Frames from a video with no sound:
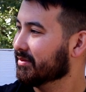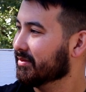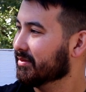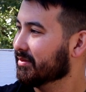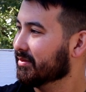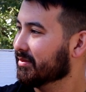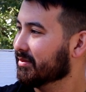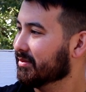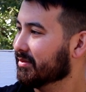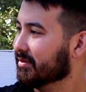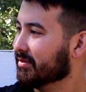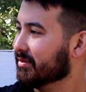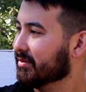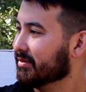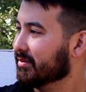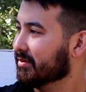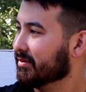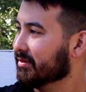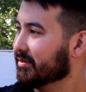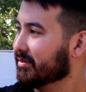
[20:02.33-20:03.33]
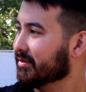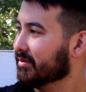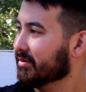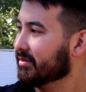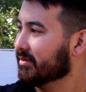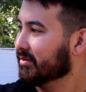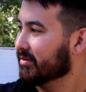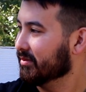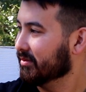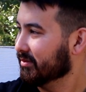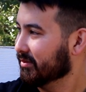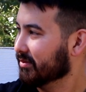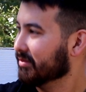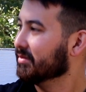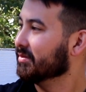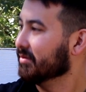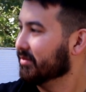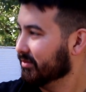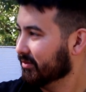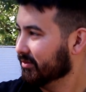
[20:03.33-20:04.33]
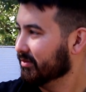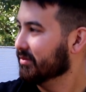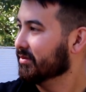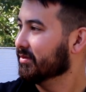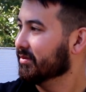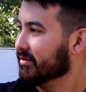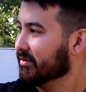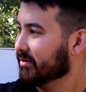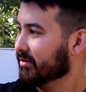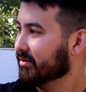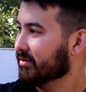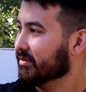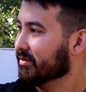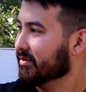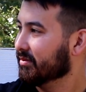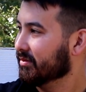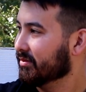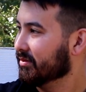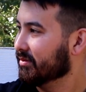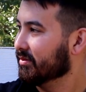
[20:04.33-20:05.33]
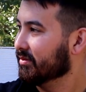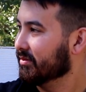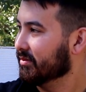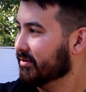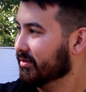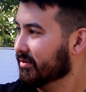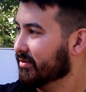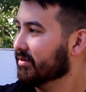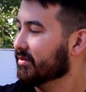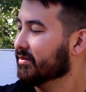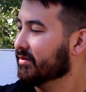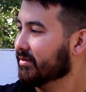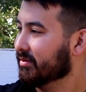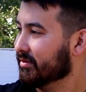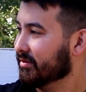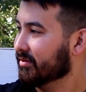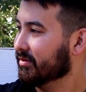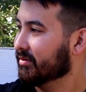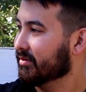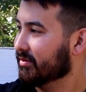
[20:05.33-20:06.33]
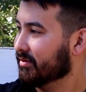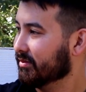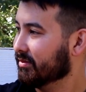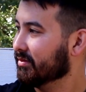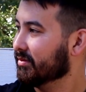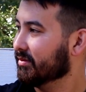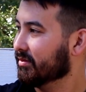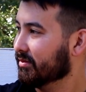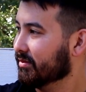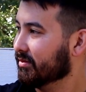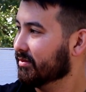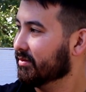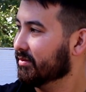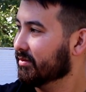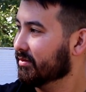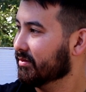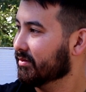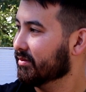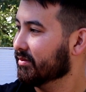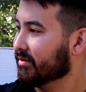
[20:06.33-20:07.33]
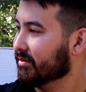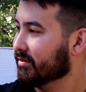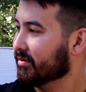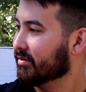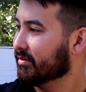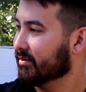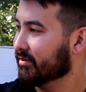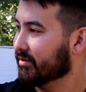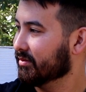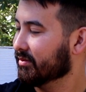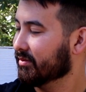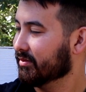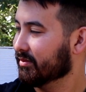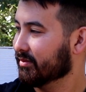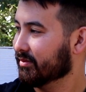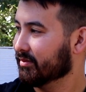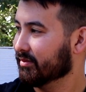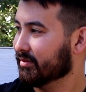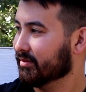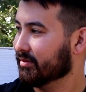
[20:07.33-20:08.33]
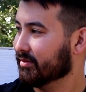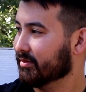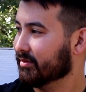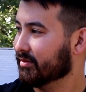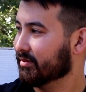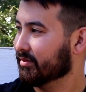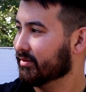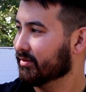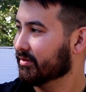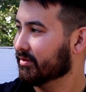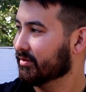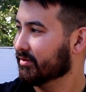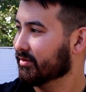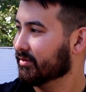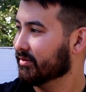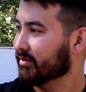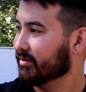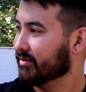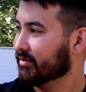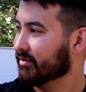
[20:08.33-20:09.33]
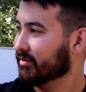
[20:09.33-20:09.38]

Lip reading: No words are spoken by the person on screen.